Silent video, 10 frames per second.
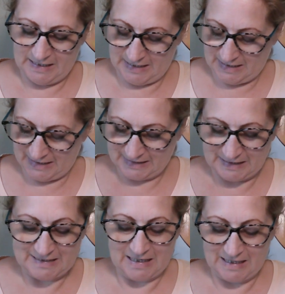and as I
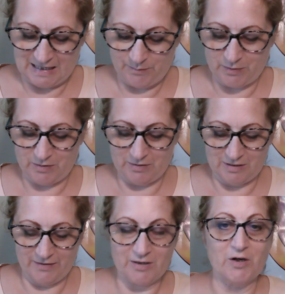say that, I pull
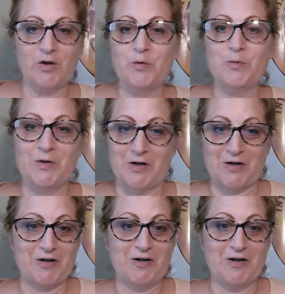the cocoon card.